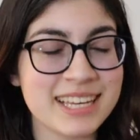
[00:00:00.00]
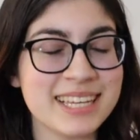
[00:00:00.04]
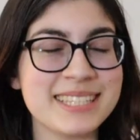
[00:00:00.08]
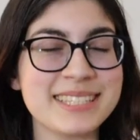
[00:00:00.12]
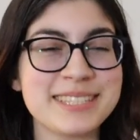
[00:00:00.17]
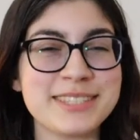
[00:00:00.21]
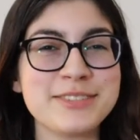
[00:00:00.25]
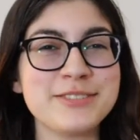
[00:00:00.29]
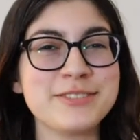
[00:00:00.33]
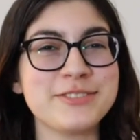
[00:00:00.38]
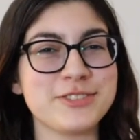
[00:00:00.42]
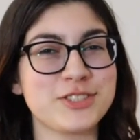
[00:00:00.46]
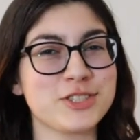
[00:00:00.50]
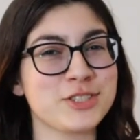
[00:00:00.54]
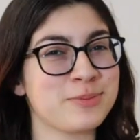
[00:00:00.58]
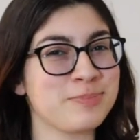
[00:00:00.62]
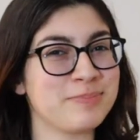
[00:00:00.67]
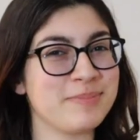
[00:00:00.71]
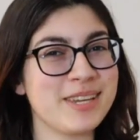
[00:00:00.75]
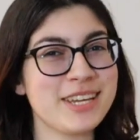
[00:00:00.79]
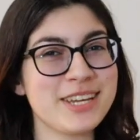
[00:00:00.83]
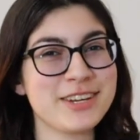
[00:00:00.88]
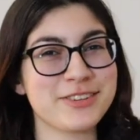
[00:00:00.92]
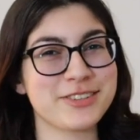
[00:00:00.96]
Is it just
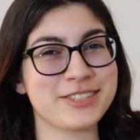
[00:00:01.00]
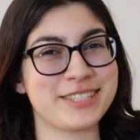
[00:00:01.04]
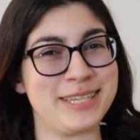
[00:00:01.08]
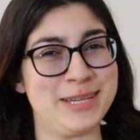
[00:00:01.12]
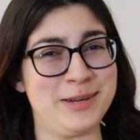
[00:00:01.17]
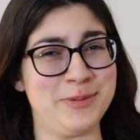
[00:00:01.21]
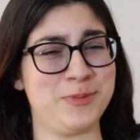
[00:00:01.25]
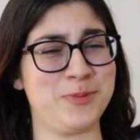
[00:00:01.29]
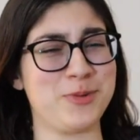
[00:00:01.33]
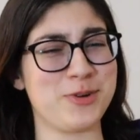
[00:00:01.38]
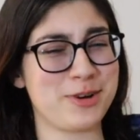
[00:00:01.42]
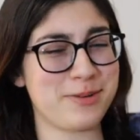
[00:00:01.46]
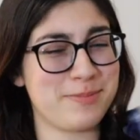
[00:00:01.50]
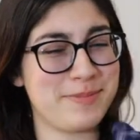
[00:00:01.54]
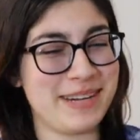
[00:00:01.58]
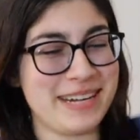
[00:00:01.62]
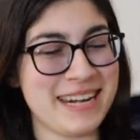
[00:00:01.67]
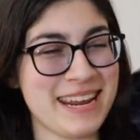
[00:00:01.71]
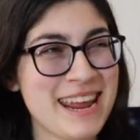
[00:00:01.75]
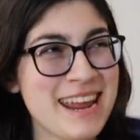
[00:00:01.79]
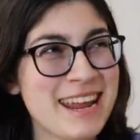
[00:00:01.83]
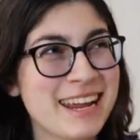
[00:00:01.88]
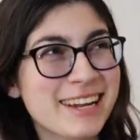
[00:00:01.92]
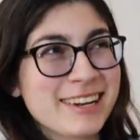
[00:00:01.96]
me or is it warm in
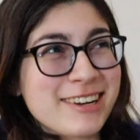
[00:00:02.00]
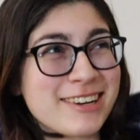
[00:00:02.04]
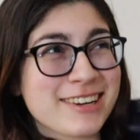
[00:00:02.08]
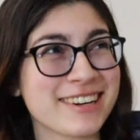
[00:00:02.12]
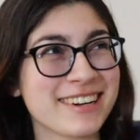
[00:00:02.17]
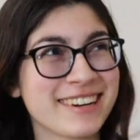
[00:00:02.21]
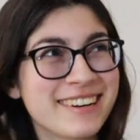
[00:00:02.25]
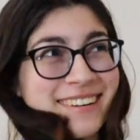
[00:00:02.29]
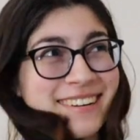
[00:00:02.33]
here?